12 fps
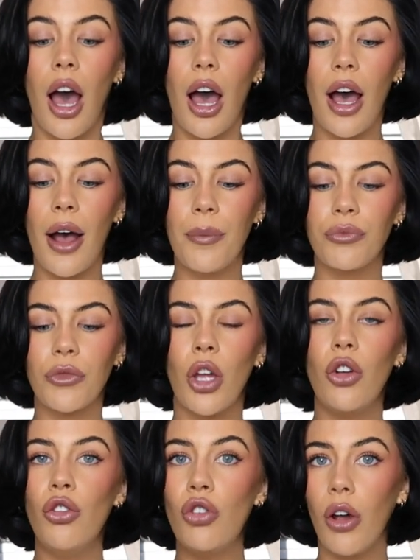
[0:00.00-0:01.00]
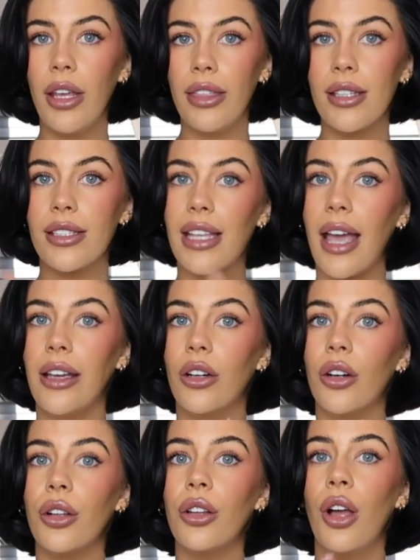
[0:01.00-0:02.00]
um not in the
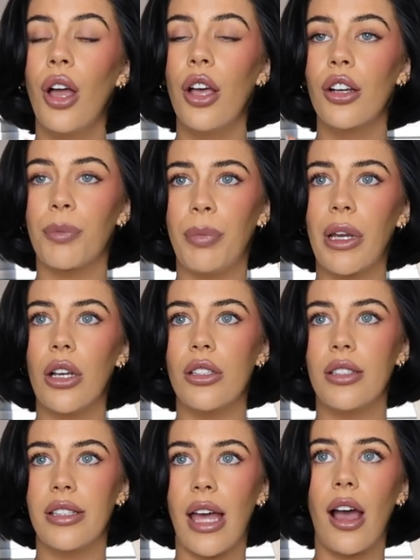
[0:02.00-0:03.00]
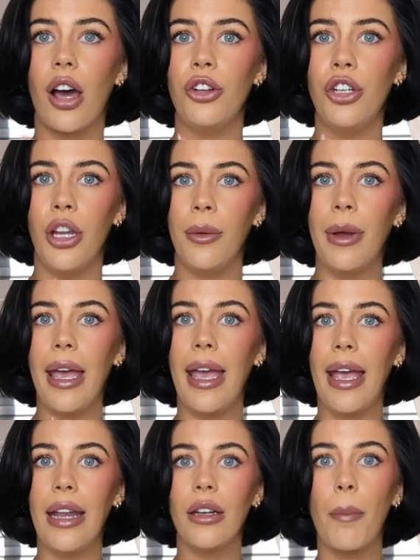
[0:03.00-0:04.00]
sale because they are new
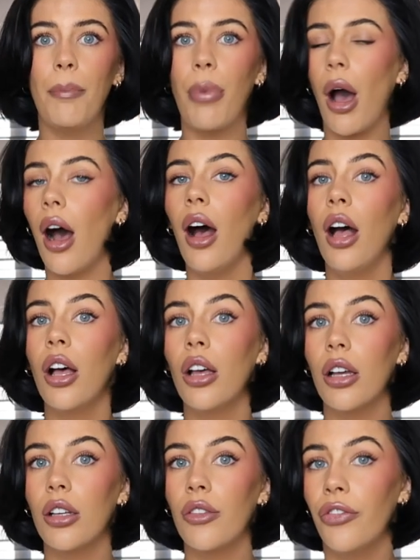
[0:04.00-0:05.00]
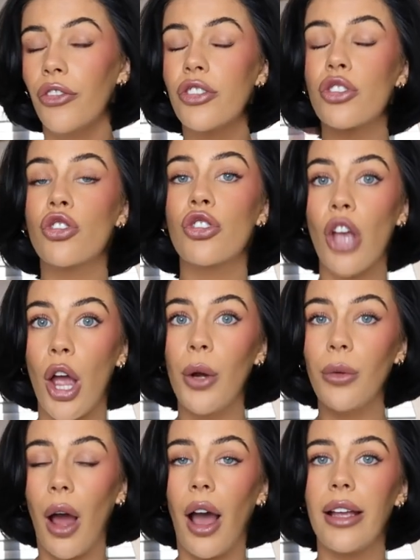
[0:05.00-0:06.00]
in but so
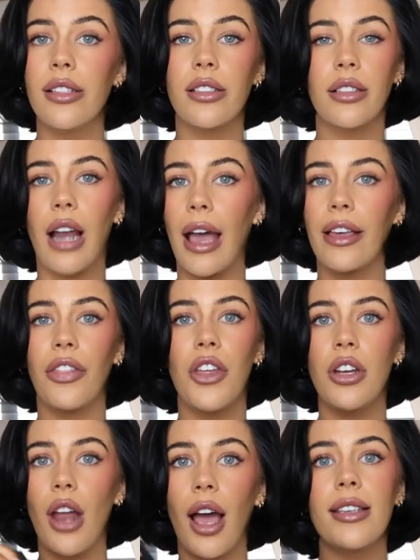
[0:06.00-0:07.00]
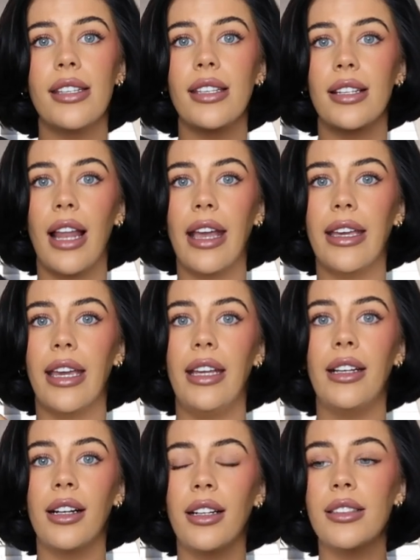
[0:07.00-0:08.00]
nice like the nicest
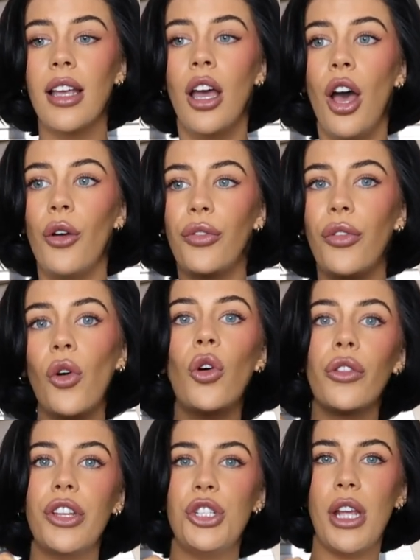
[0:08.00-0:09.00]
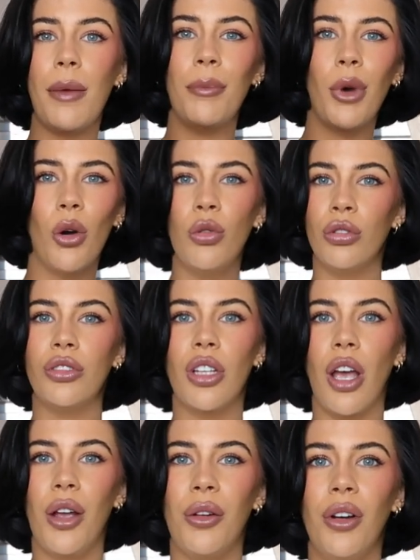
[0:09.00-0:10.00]
leggings for the gym but
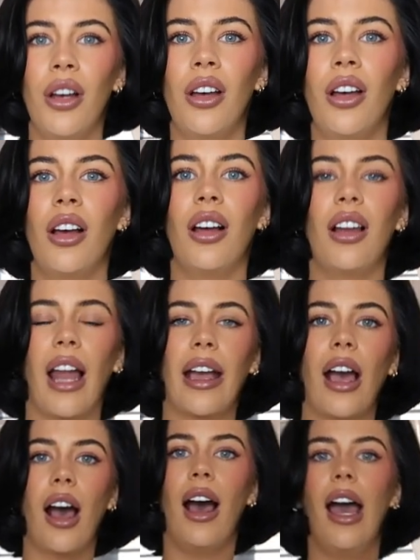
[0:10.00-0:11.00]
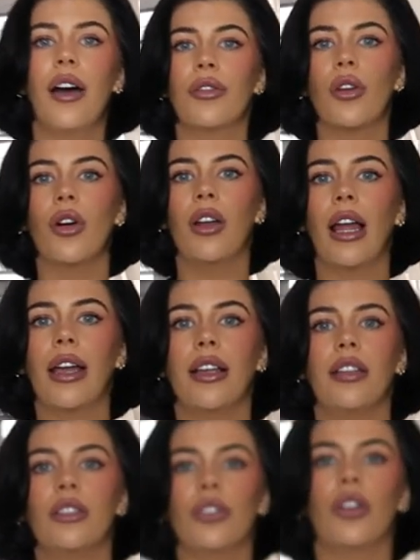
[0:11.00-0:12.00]
also like i have got
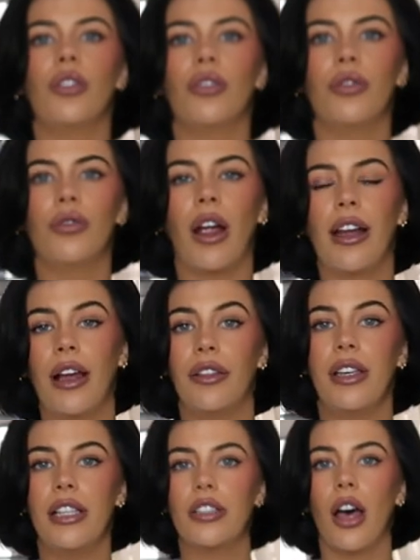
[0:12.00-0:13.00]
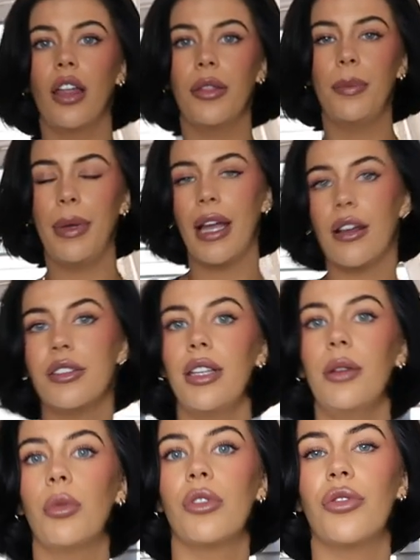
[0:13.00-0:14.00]
leggings on right now these are the
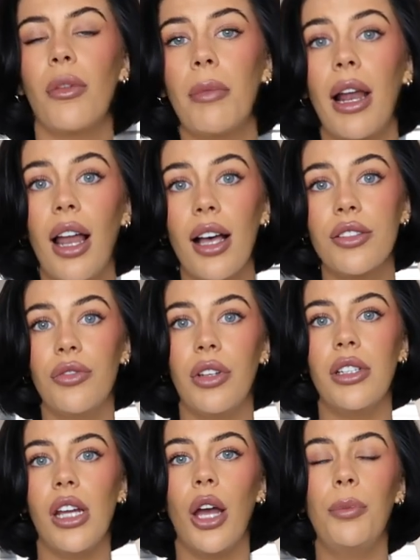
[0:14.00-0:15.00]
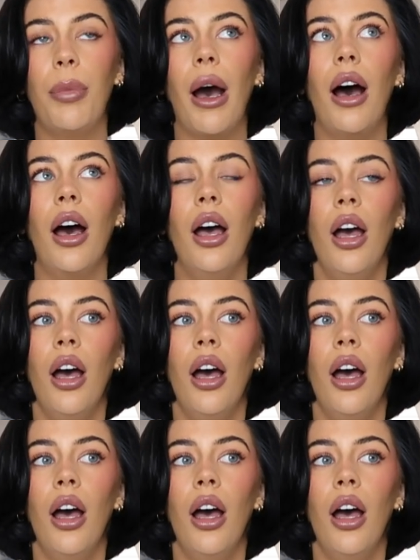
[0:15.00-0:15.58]
plt ones from my last video but